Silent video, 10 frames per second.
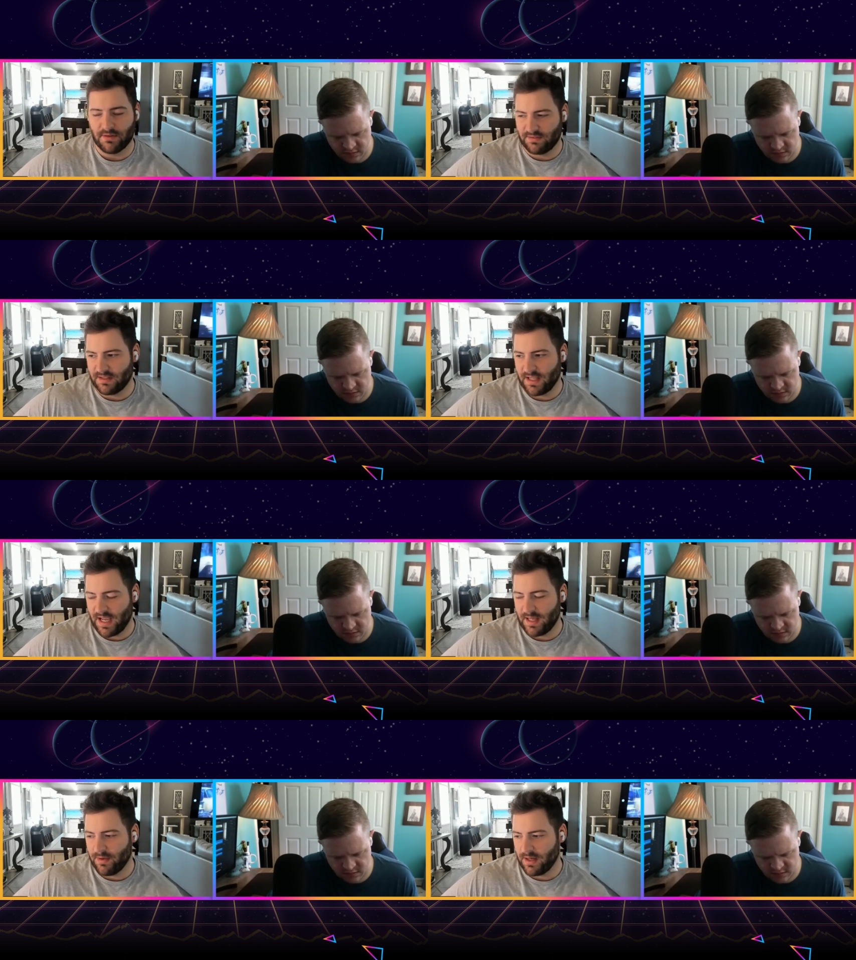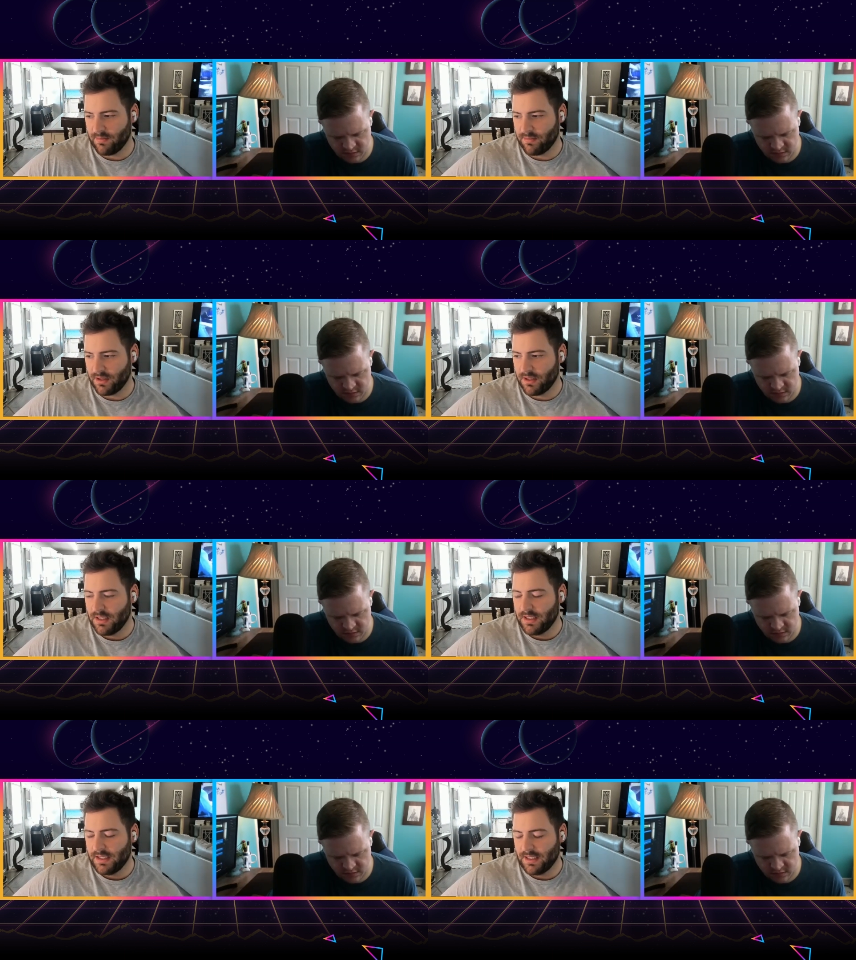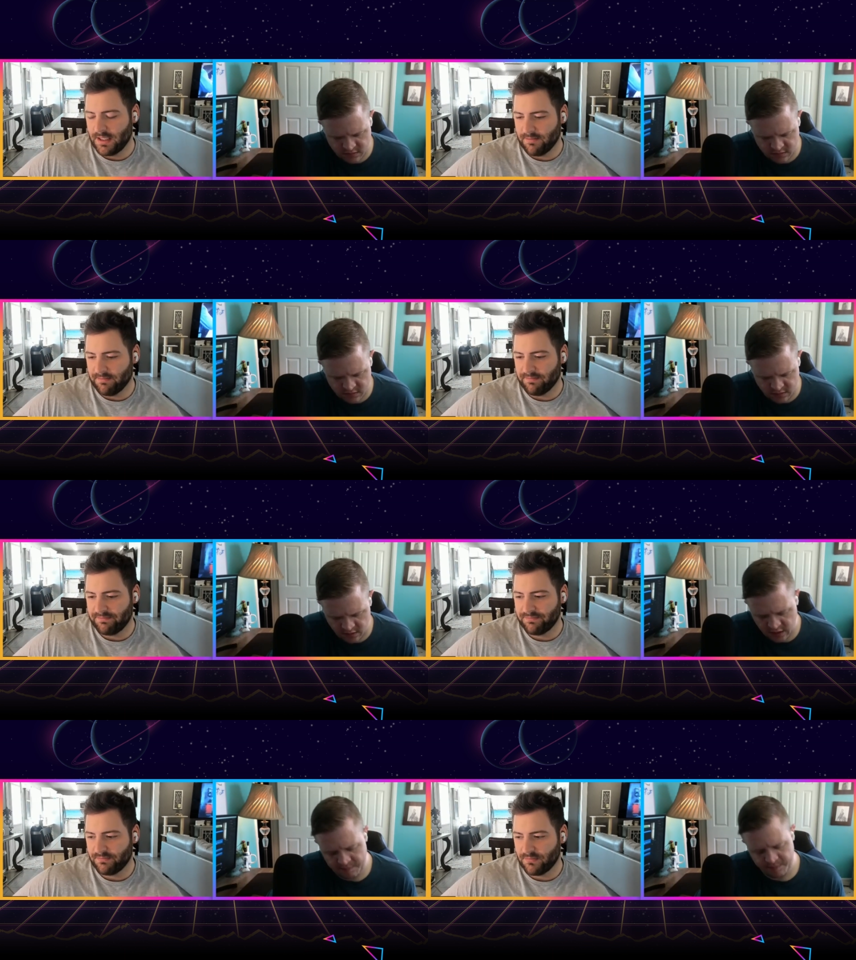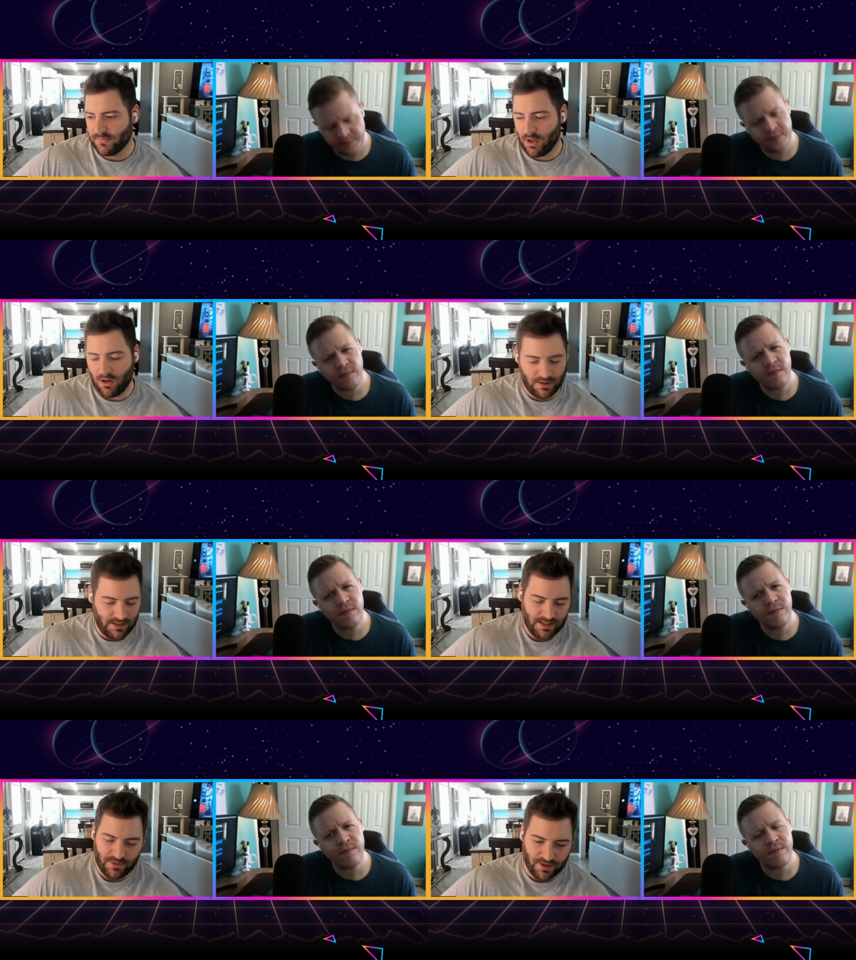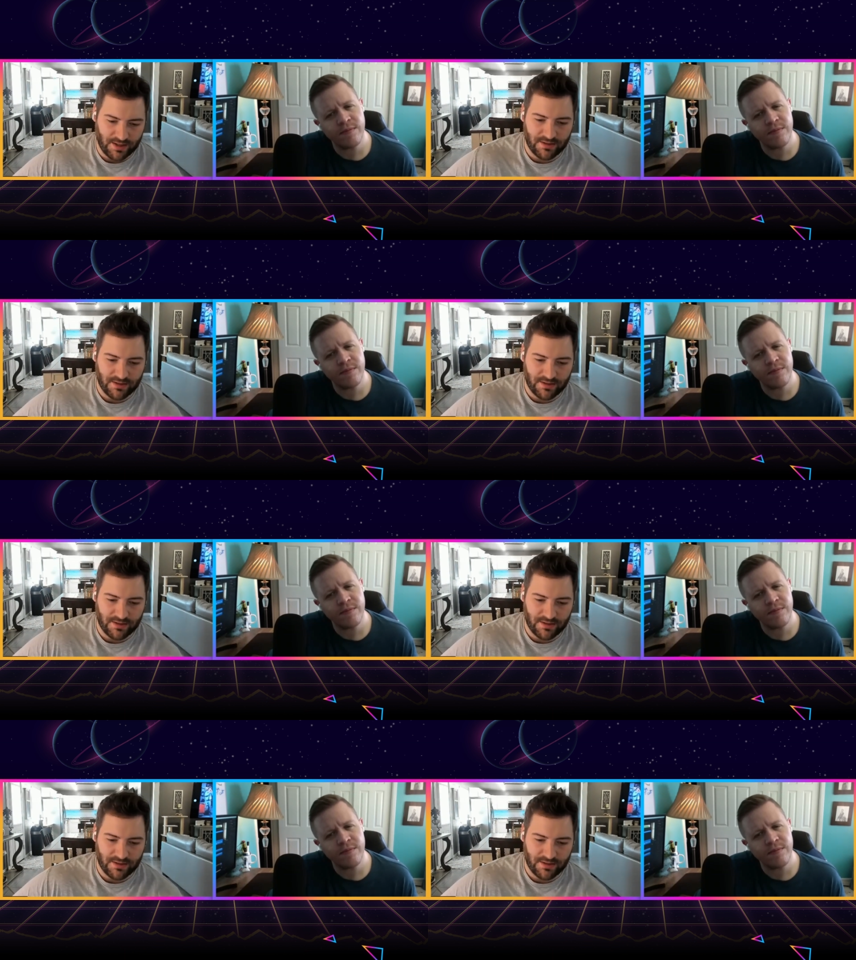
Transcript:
Speaker 1: I said Cad Bane, but um, yeah. anyway,